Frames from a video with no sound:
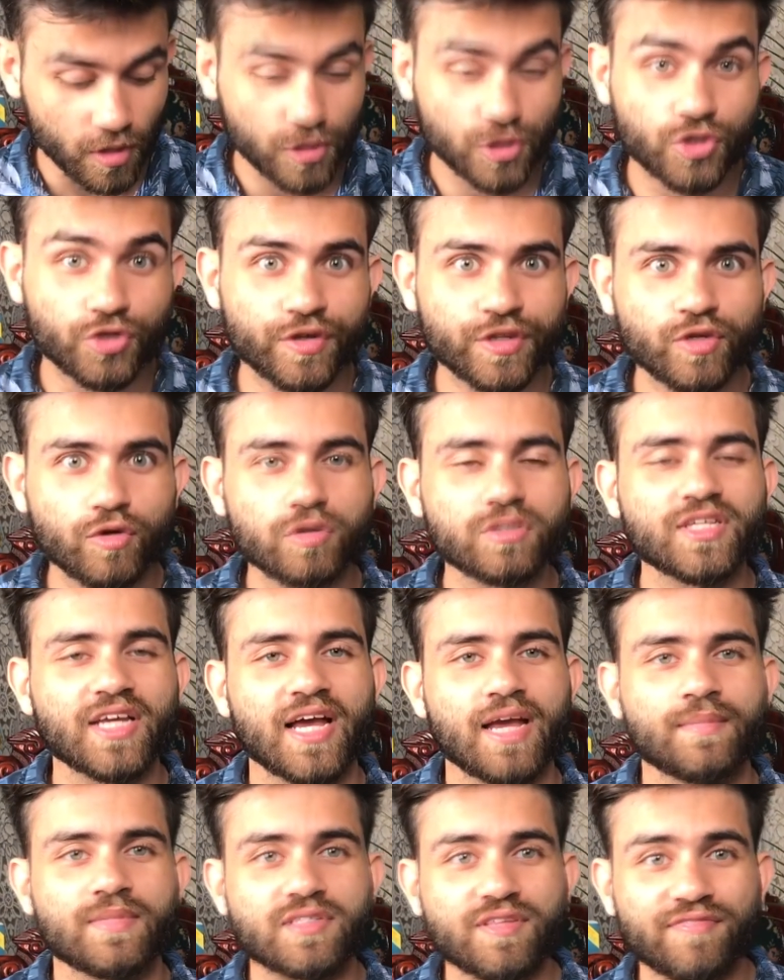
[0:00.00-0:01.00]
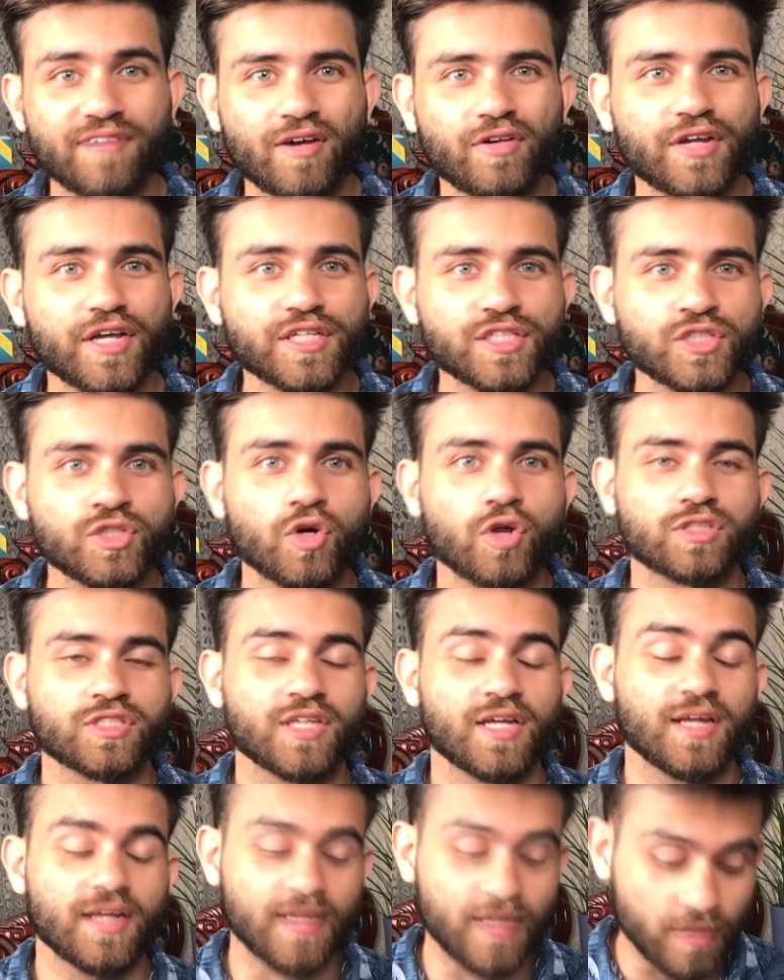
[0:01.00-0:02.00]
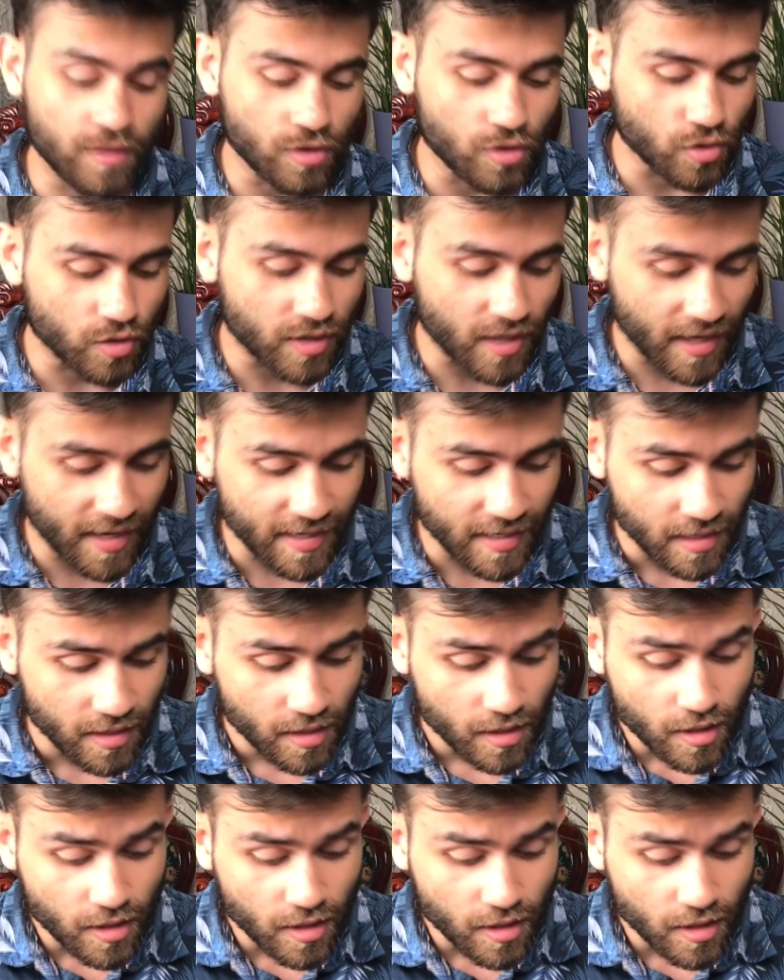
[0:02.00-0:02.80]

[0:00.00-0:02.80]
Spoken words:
during your time as a foundation doctor in the UK.